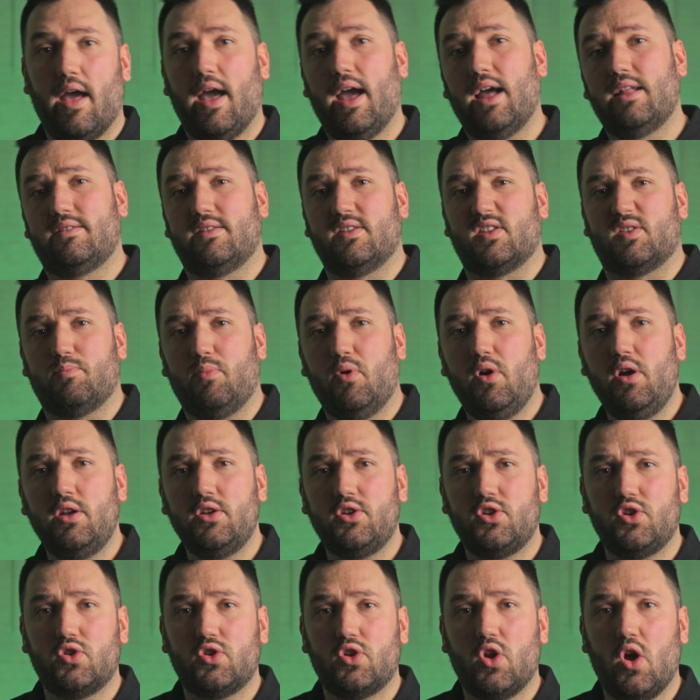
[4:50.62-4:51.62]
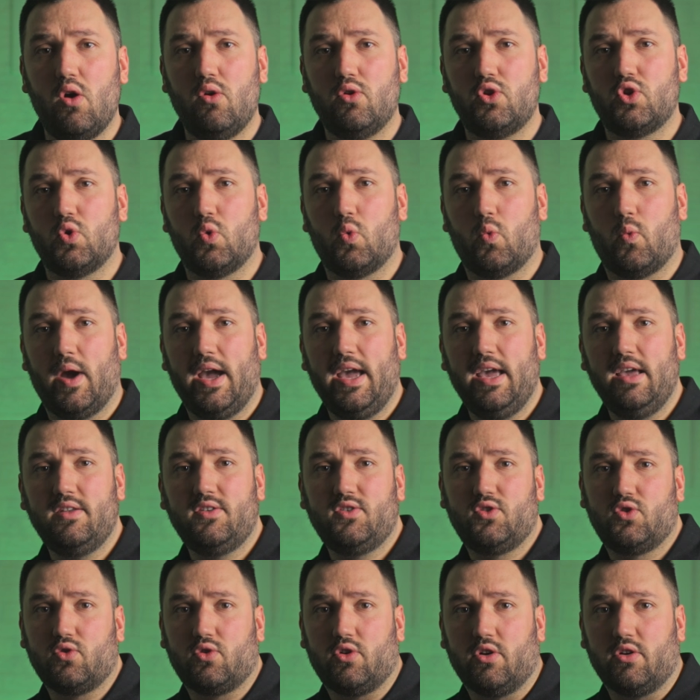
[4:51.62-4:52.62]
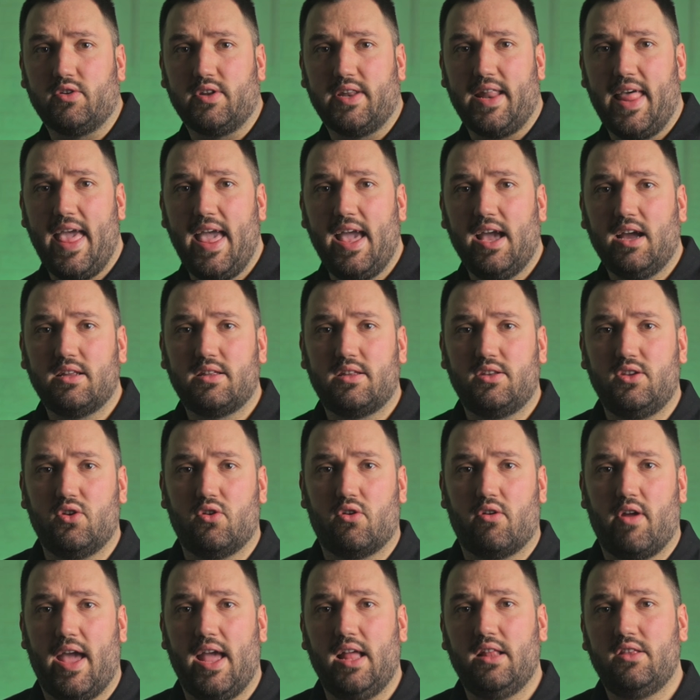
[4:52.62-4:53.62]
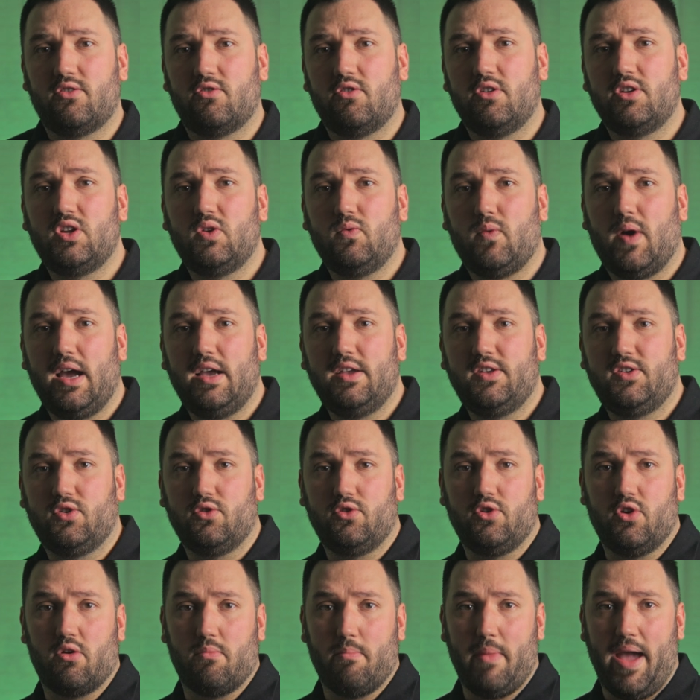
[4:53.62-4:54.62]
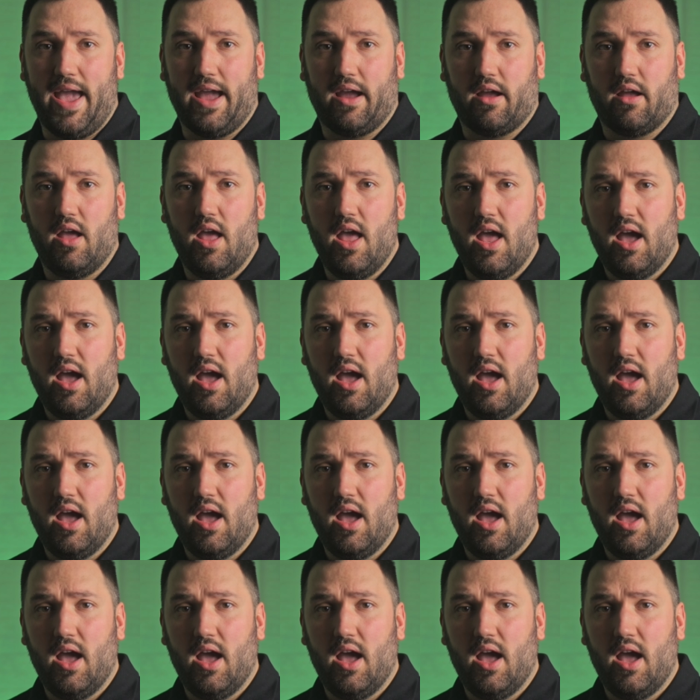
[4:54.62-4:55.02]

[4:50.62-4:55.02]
At this point, you know two ways to connect your Android device to your Mac.